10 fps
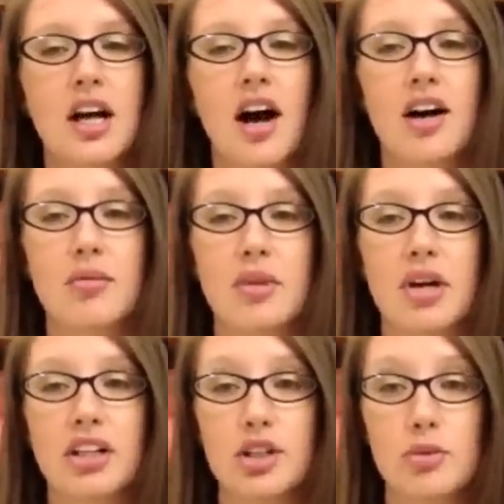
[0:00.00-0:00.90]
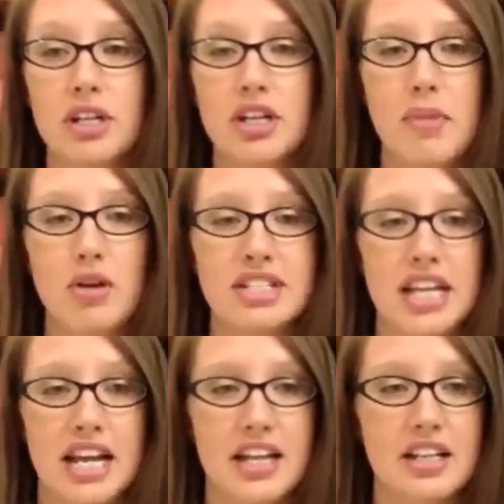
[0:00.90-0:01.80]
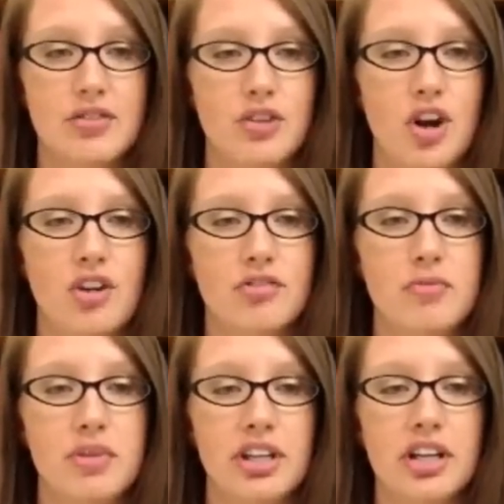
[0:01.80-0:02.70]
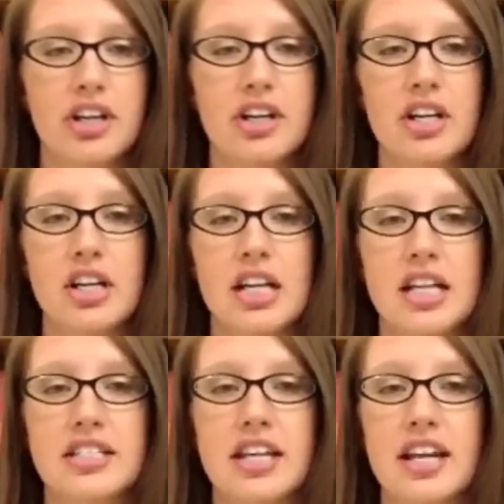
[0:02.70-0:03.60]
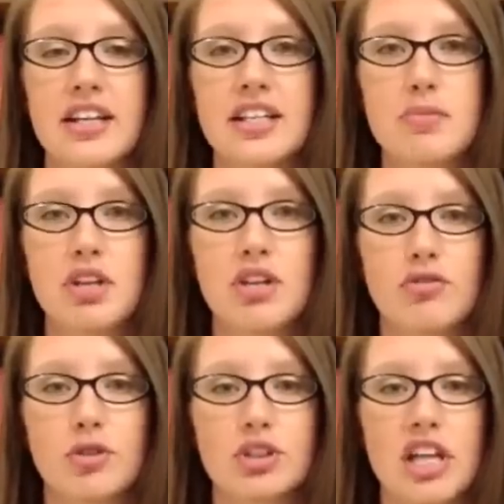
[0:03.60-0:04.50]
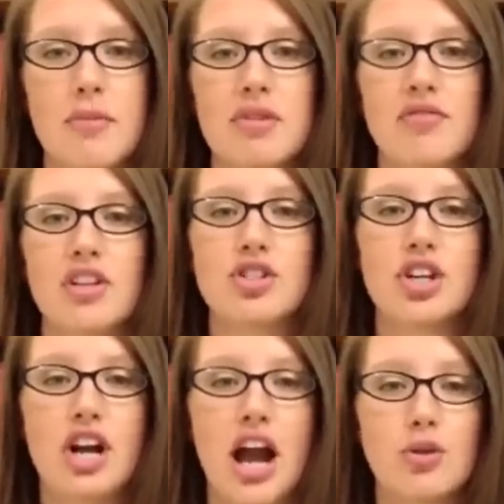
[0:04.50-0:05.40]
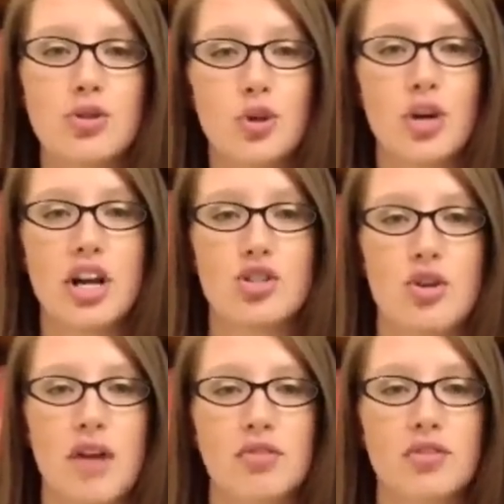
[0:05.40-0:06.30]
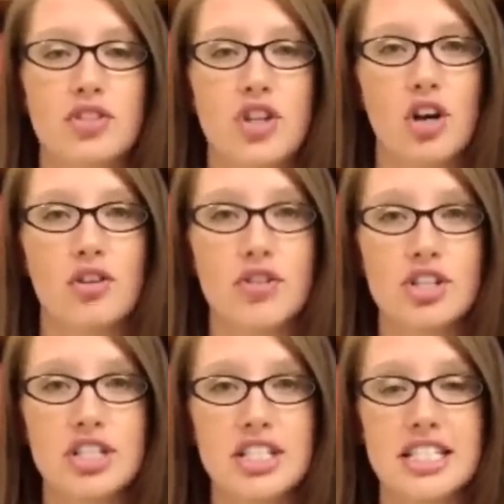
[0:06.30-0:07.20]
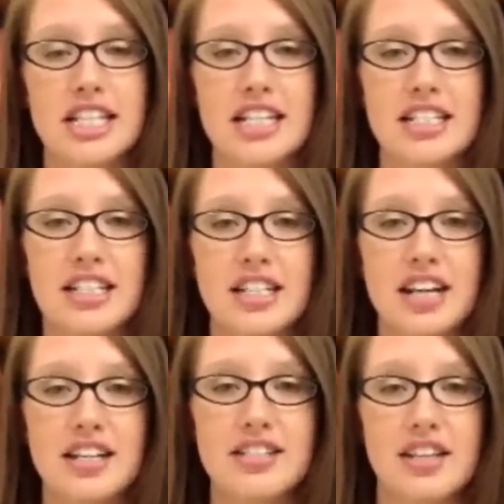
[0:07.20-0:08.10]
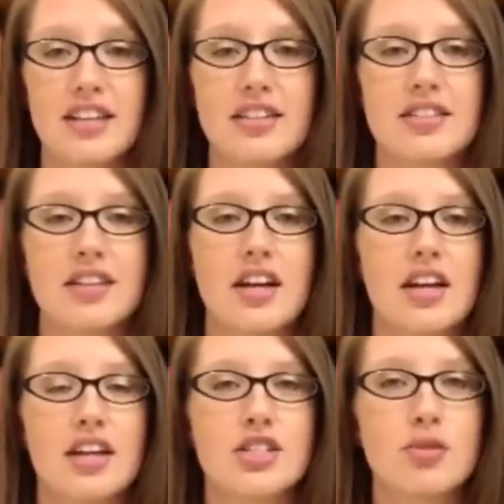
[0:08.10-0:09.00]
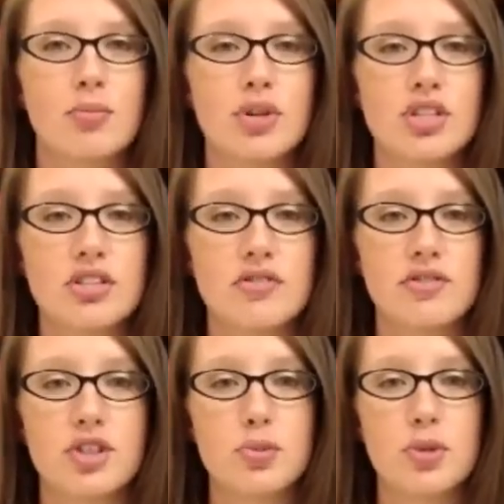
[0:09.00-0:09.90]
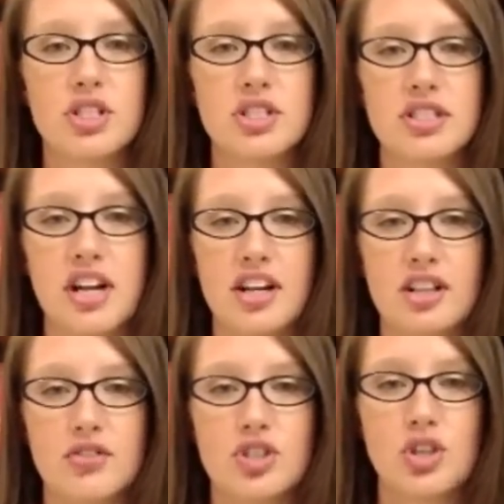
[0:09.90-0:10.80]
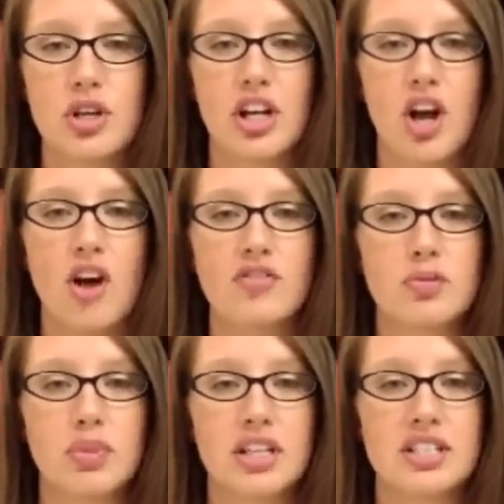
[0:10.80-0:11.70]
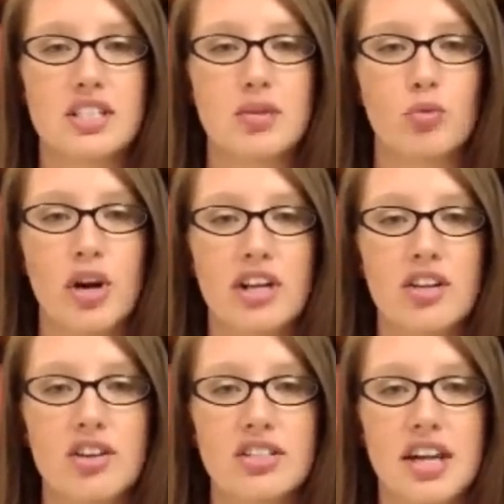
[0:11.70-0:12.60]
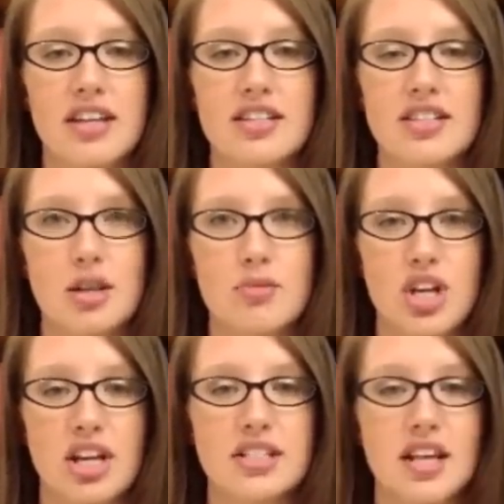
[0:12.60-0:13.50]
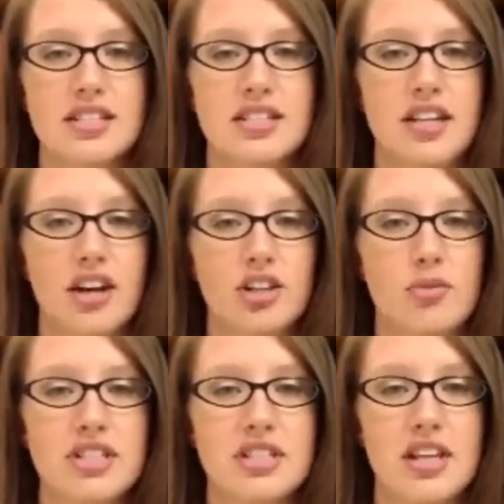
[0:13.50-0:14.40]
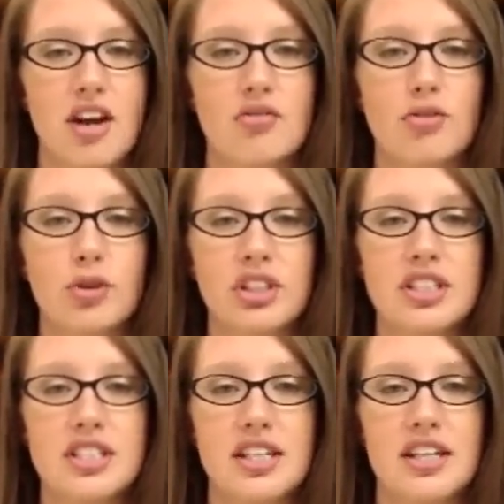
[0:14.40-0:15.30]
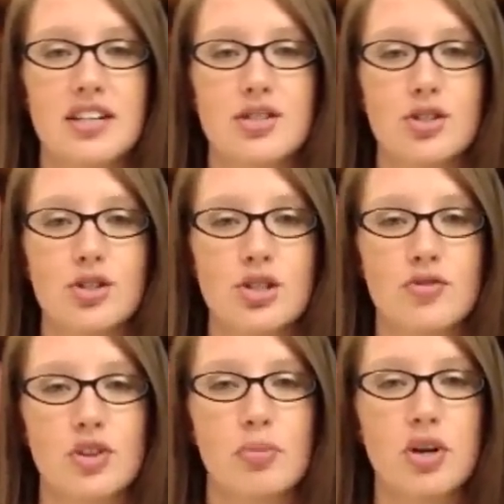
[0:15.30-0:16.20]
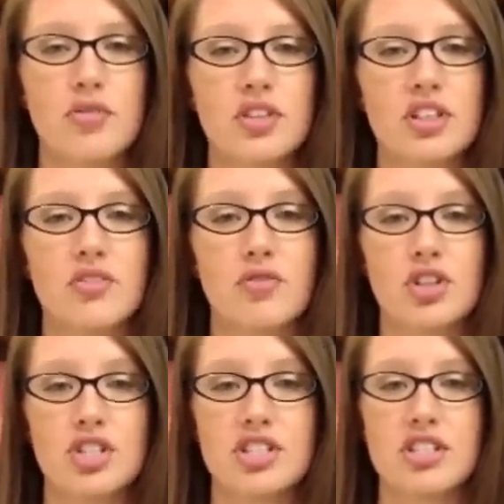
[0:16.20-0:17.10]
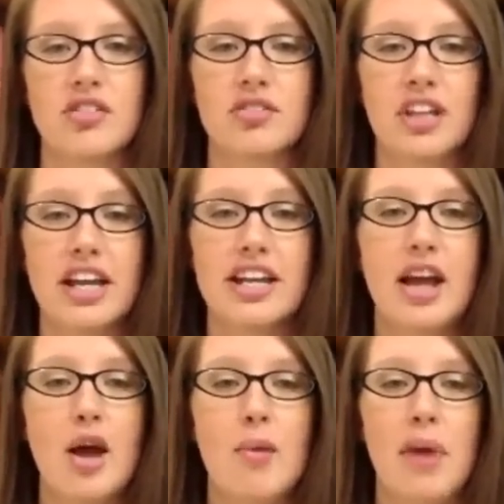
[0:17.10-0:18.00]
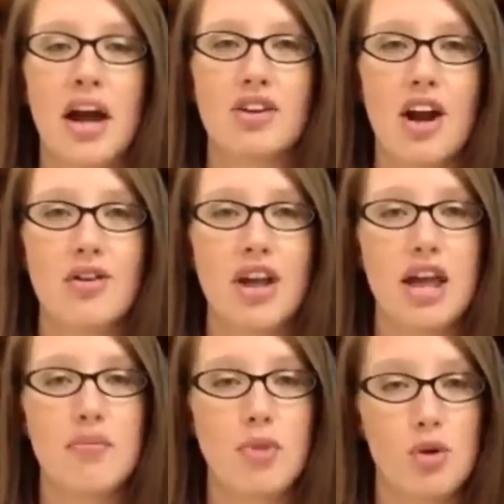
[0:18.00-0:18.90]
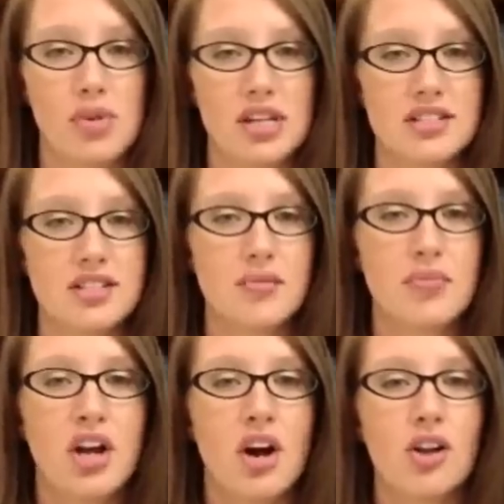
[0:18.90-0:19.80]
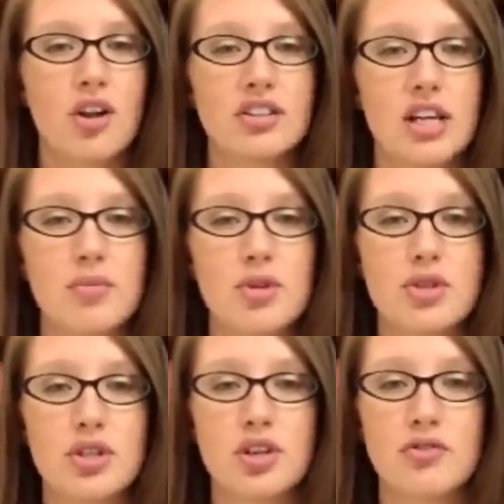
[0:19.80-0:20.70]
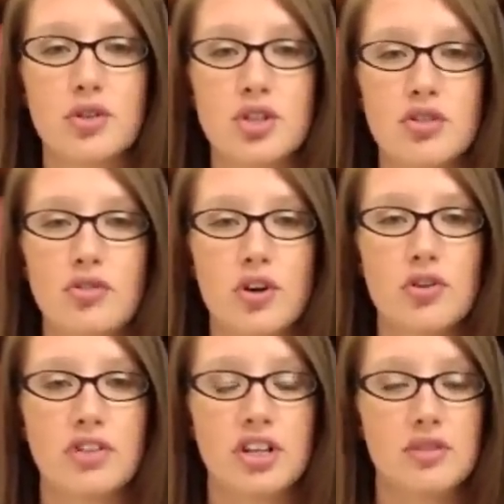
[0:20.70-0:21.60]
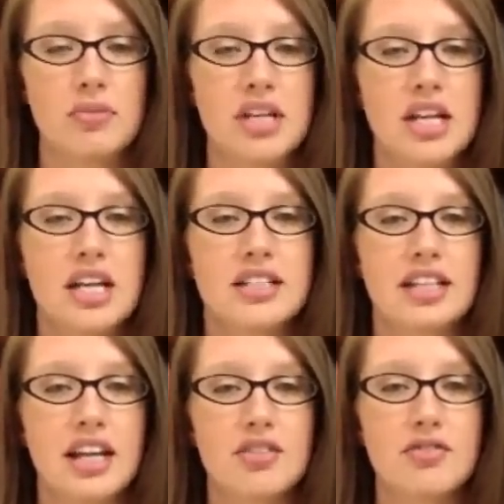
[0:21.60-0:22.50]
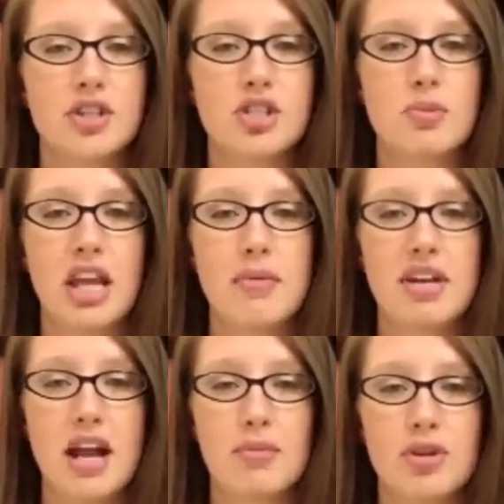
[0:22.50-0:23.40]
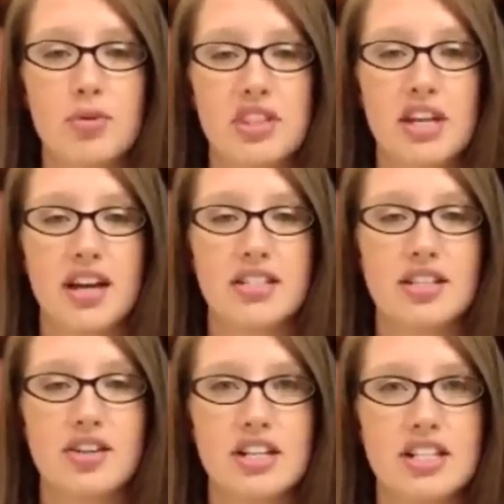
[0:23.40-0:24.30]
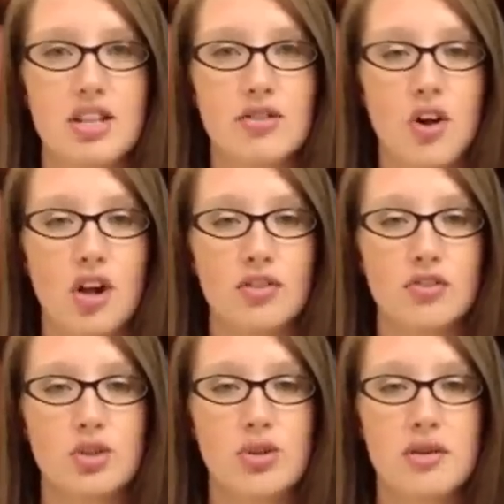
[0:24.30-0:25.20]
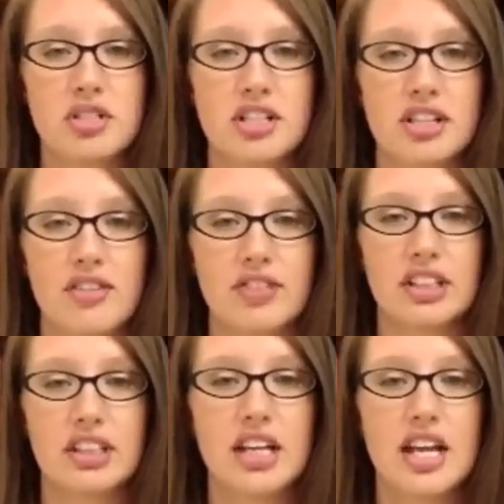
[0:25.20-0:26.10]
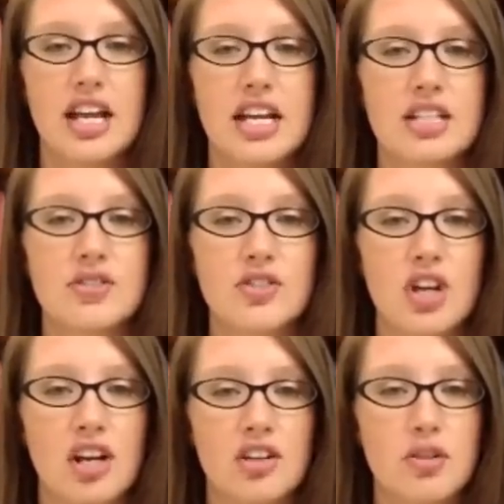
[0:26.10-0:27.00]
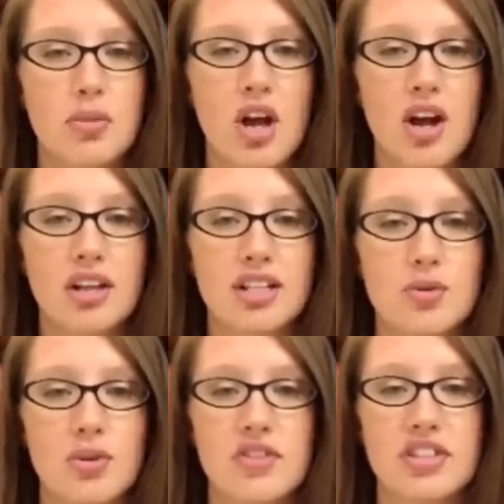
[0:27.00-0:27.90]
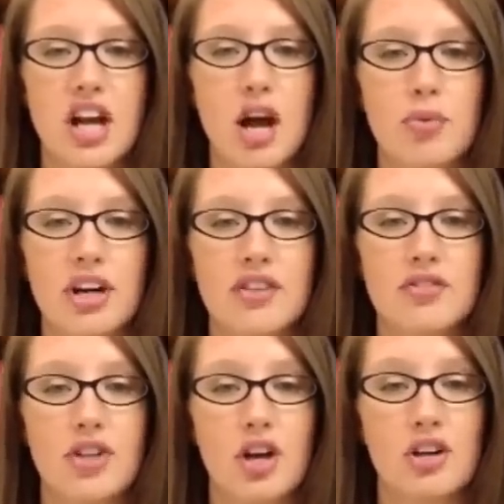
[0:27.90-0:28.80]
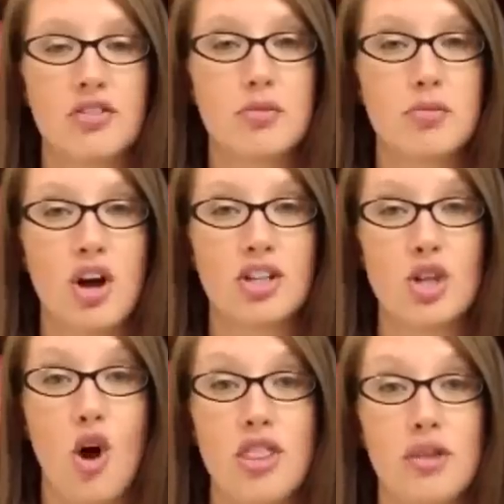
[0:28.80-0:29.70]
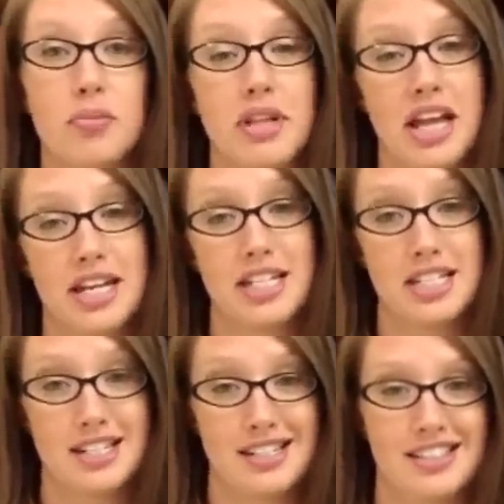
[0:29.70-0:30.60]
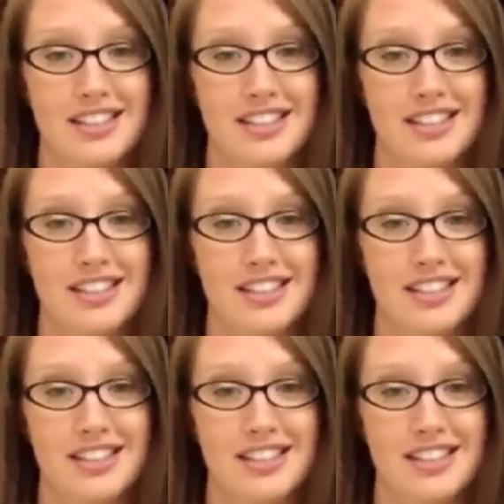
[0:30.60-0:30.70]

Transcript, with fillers: Um, a little bit about Dan, if you're unfamiliar. Dan has been a full time adventure, outdoor, and travel photographer since 1996. His immersive first person style of shooting often places him right alongside his subjects as he documents the unfolding scene and searches for the perfect convergence of light, background, and moment. A longtime user of Fuji Photo Film, Dan first became enamored with the X series in the fall of 2011. His photography blog is one of the top rated photography blogs on the planet.